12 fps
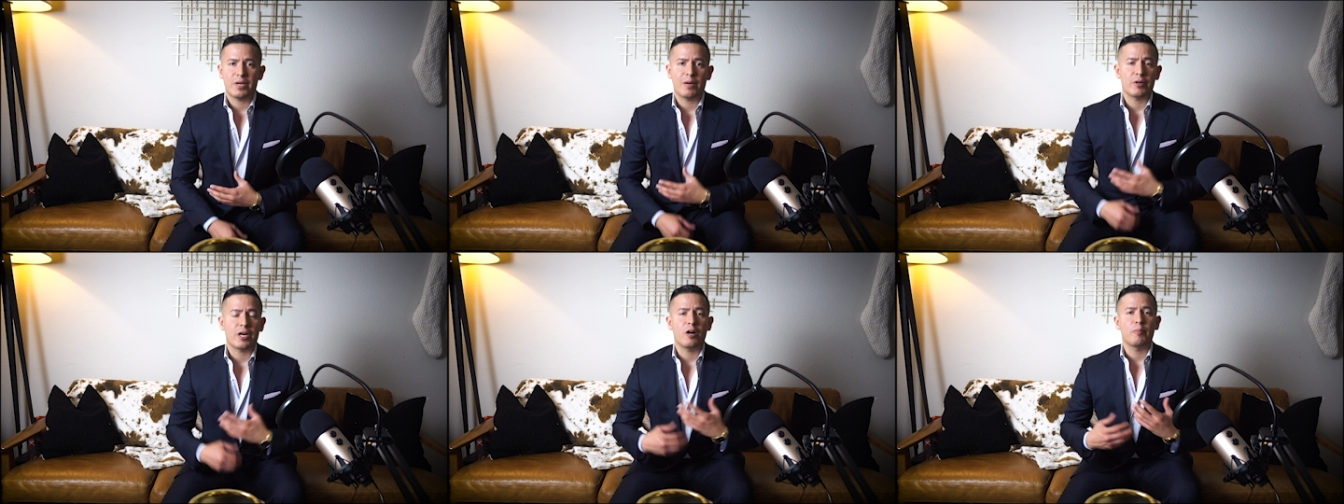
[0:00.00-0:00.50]
be
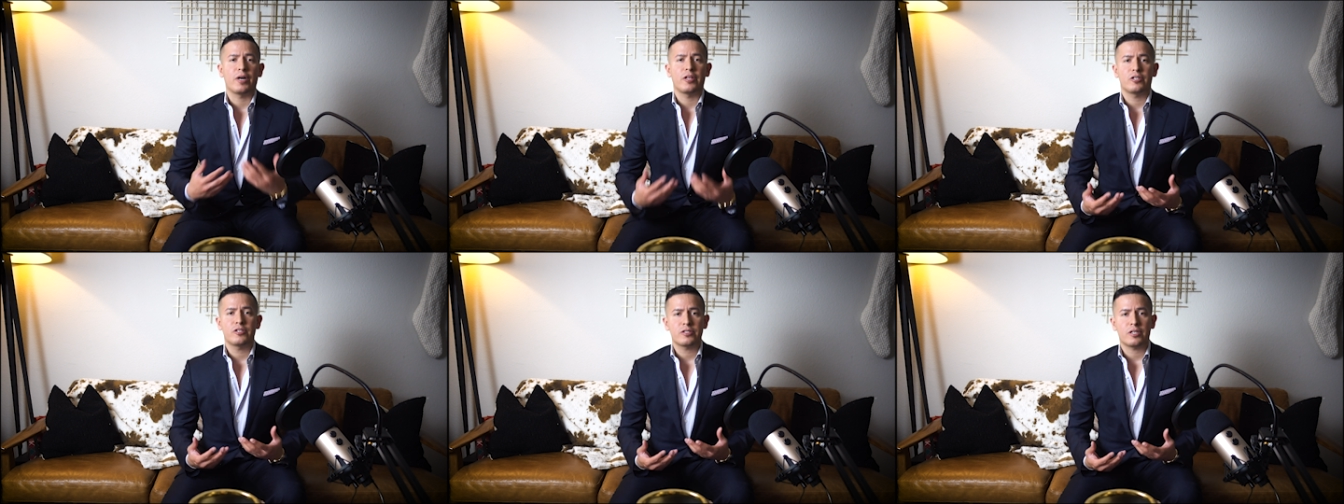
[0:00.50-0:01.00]
able to help
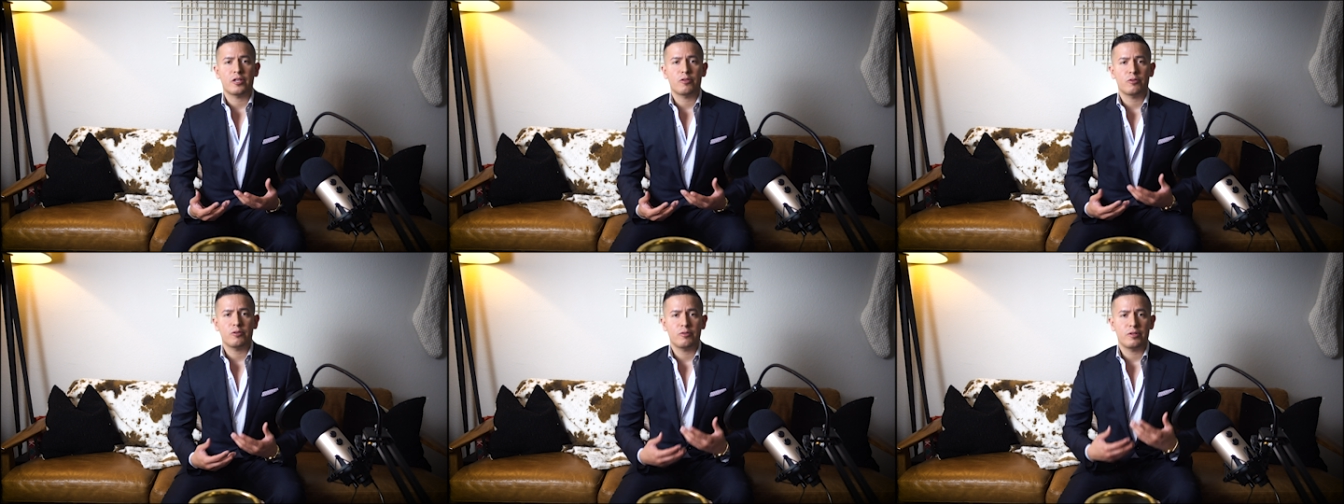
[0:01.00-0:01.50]
others uh,
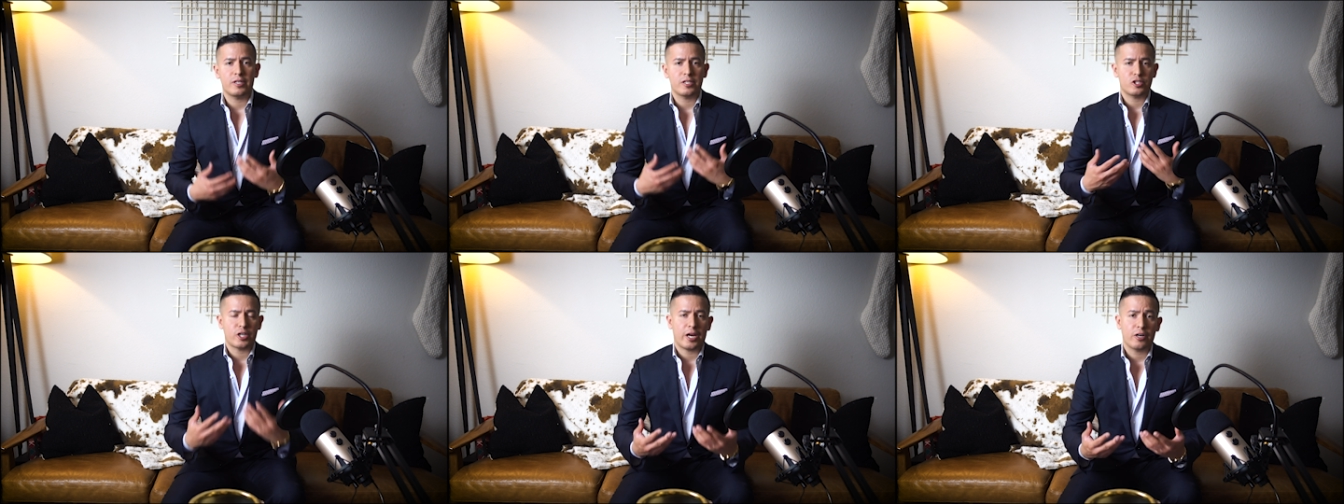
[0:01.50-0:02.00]
through
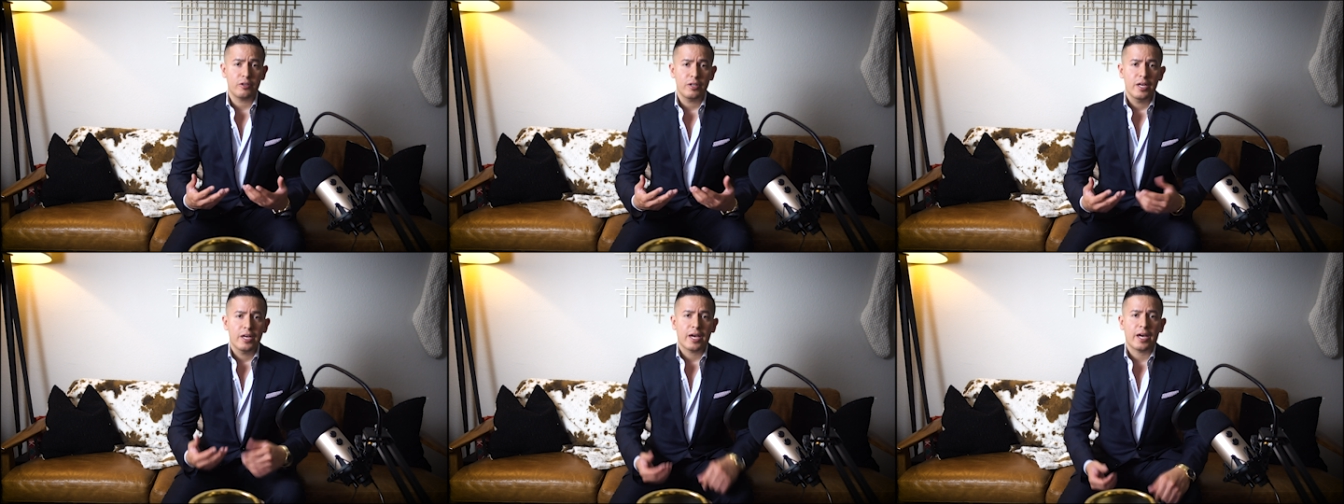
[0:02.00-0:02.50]
this channel.